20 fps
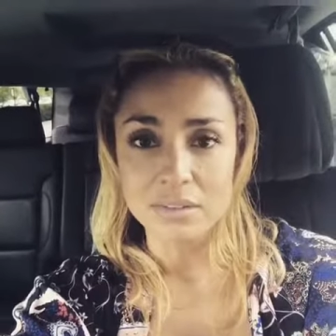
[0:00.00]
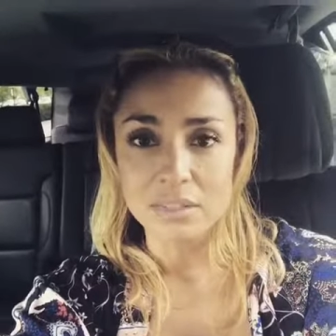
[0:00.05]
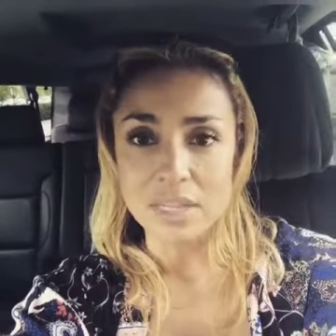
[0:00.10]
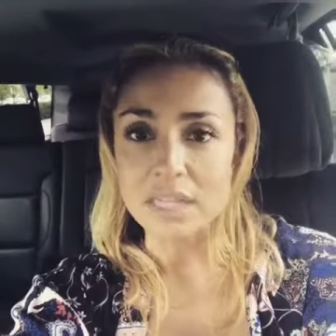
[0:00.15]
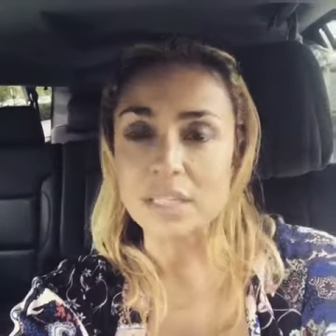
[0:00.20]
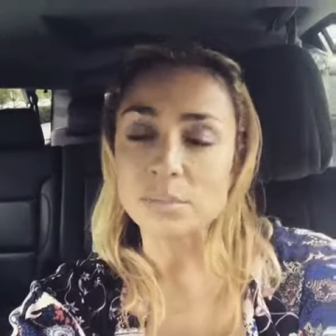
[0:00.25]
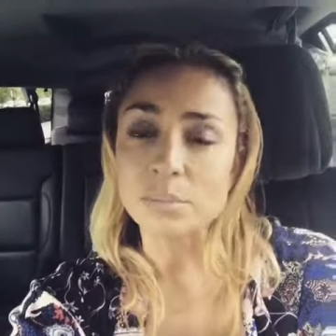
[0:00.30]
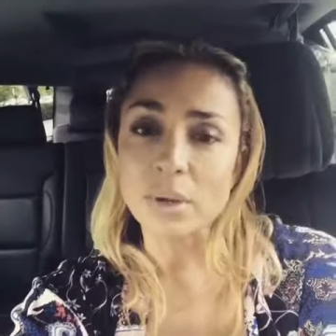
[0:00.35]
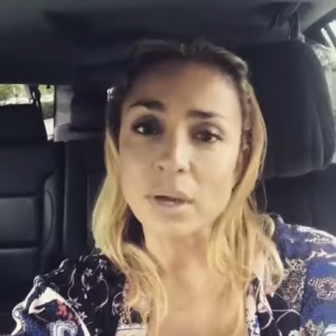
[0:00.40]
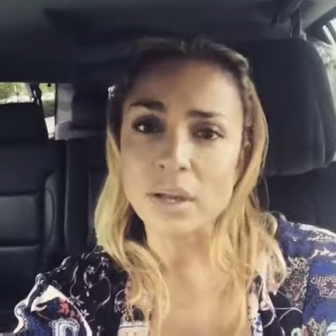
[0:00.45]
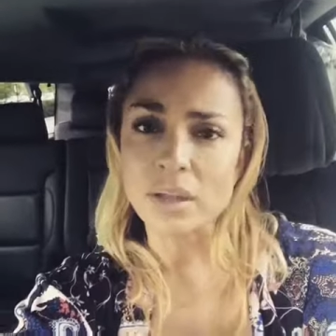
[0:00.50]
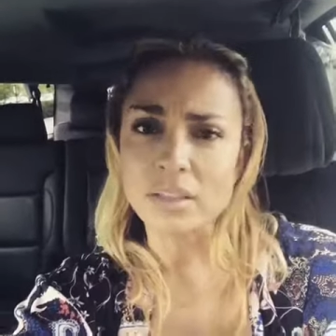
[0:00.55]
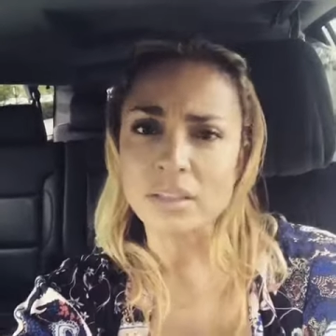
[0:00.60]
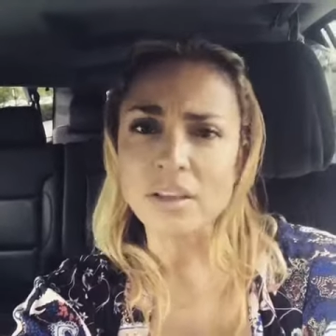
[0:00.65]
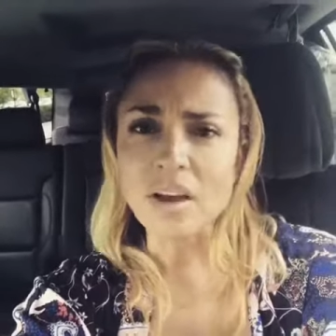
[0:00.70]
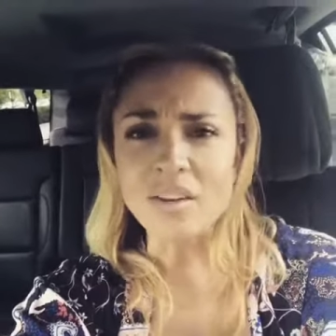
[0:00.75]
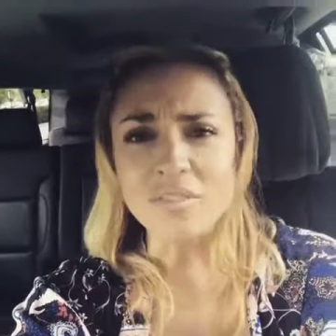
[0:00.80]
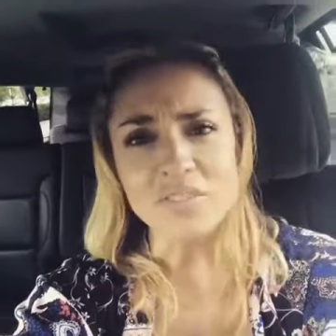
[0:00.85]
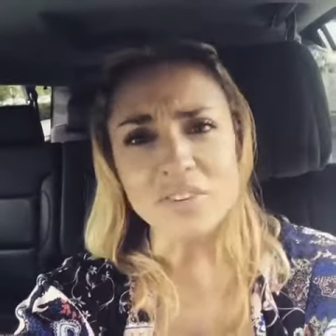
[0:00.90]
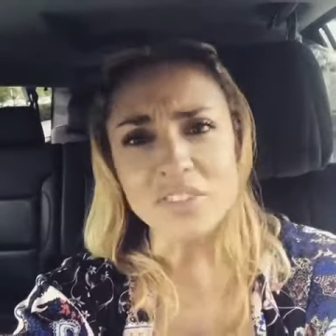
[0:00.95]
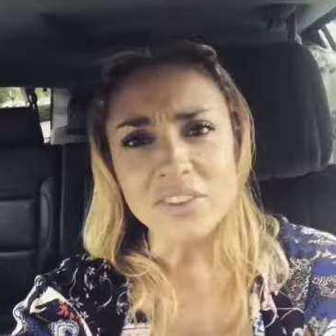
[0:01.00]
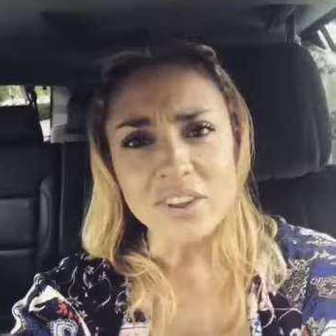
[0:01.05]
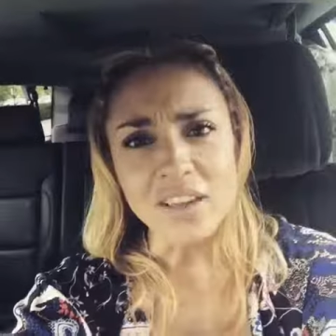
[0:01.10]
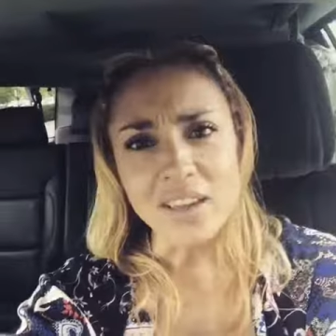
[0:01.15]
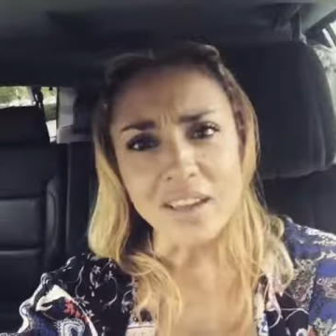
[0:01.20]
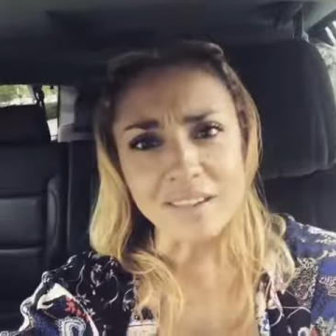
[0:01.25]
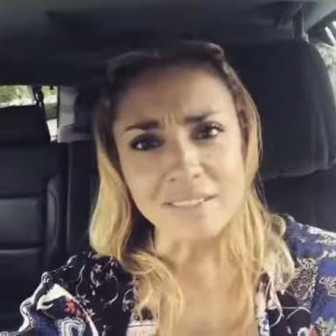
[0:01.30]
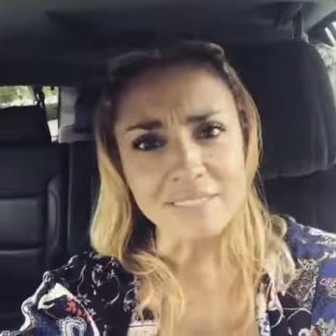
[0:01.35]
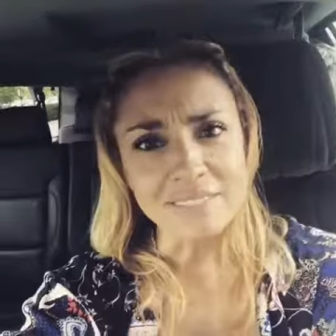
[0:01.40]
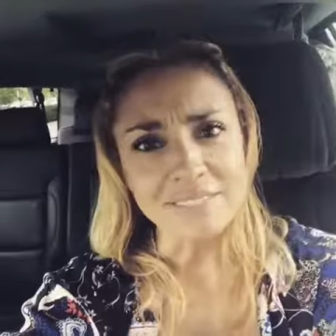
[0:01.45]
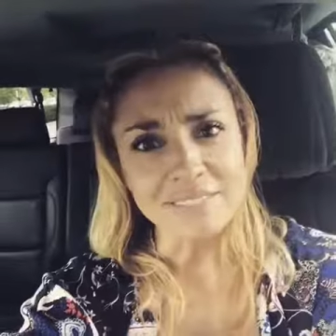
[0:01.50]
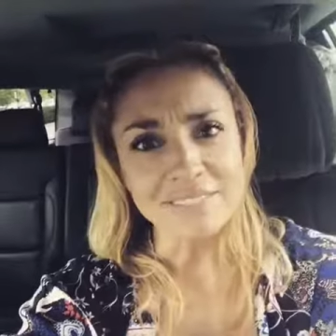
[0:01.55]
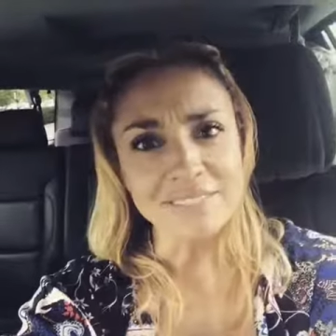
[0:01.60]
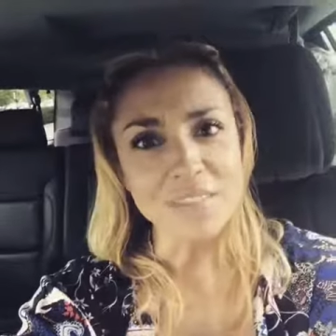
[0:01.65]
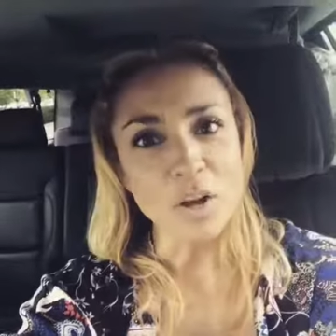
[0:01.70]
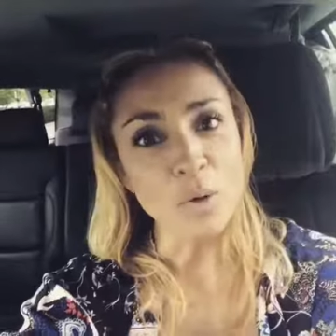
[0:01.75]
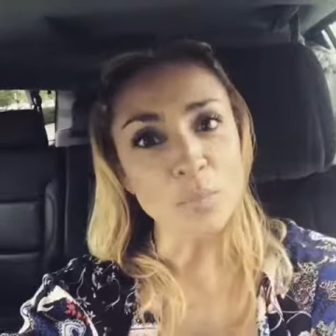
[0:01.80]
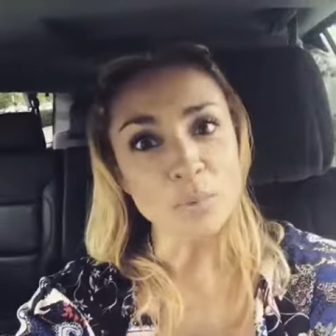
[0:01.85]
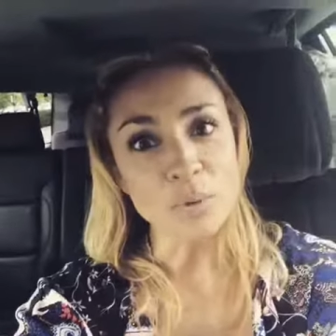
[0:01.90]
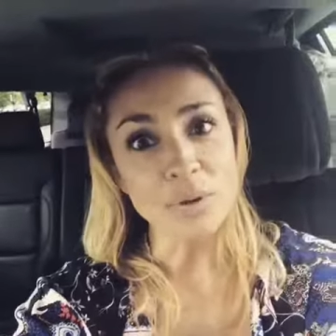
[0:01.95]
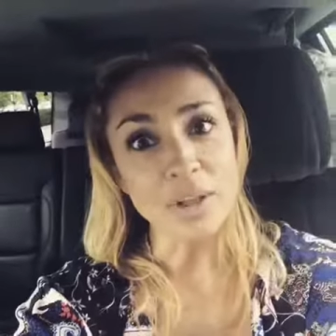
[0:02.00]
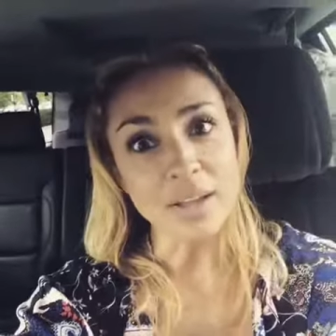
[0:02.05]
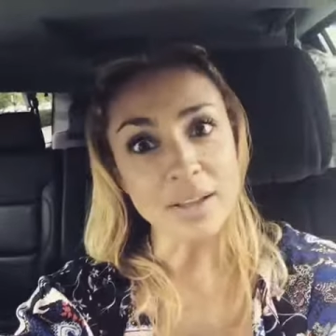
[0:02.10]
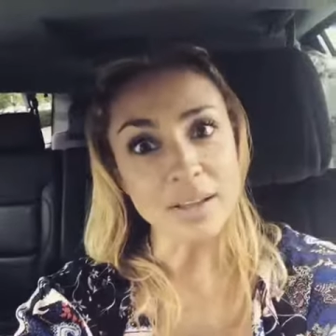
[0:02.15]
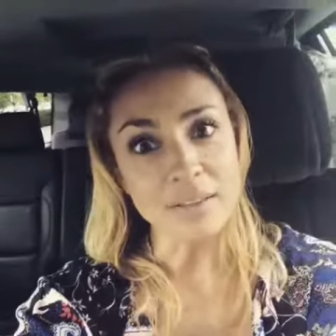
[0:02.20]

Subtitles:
That's my thought for the day. Hope you